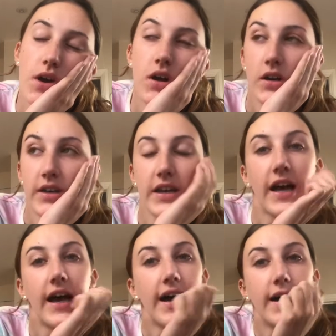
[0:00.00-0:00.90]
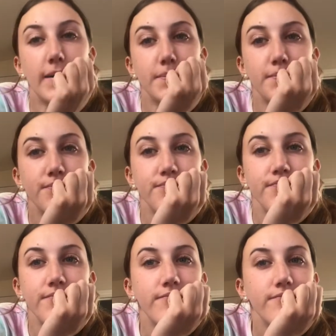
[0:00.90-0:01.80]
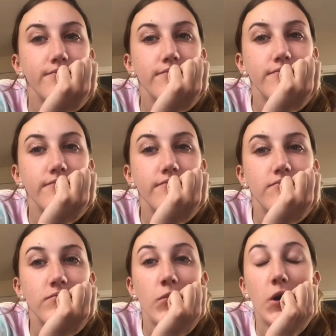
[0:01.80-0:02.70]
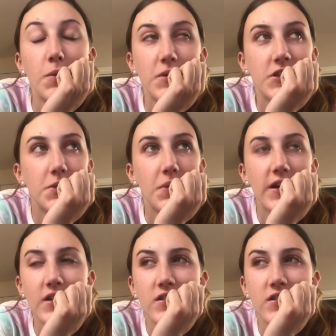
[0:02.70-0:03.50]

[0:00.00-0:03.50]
I am, what am I doing?